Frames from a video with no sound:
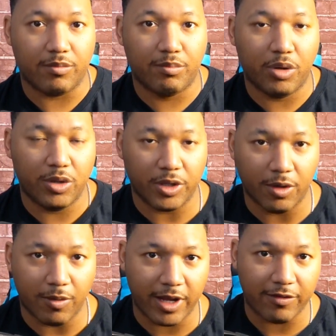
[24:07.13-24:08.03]
pulling
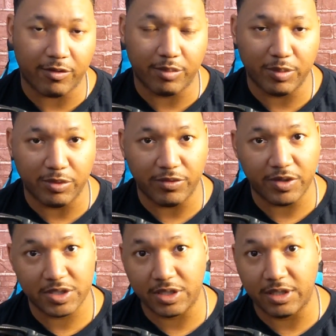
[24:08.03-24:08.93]
away from people
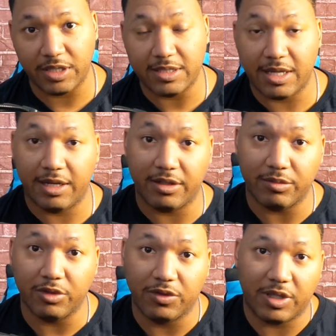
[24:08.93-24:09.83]
physically attending the
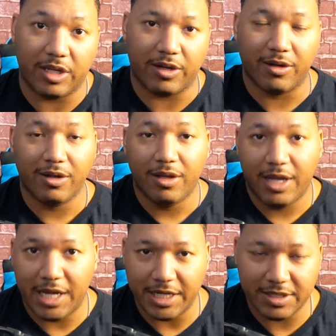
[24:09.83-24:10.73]
movie theater.
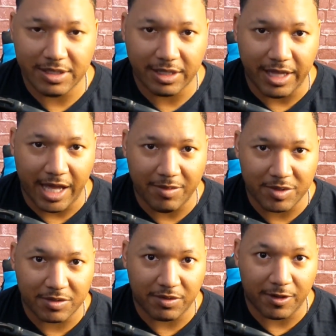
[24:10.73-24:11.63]
And I just like the
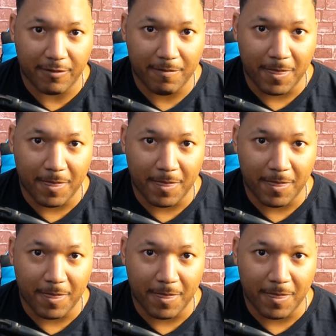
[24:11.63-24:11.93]
atmosphere.